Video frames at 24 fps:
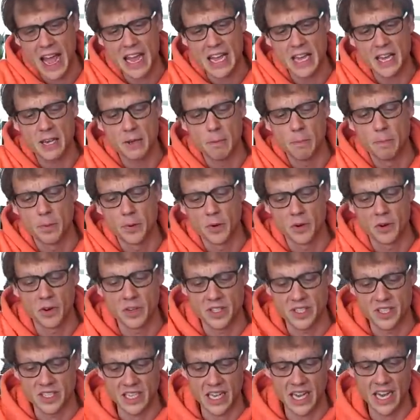acre
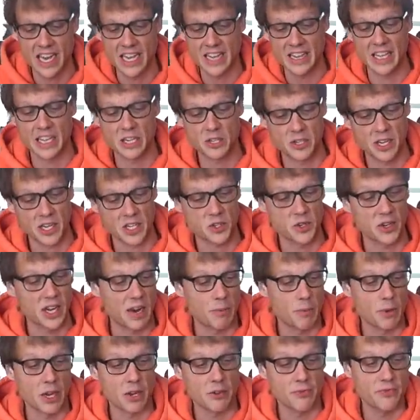boards. Uh, in the introductory
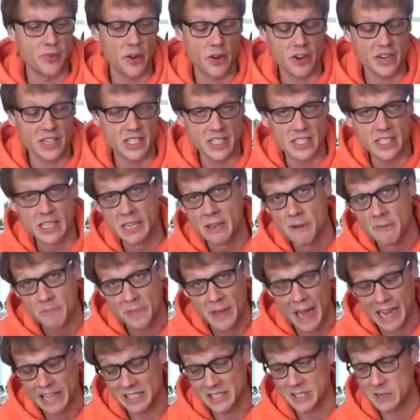game, we got a forest,
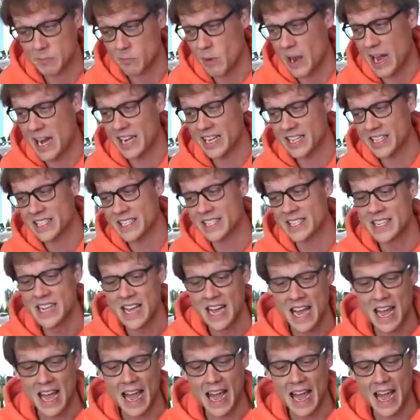and some wetlands.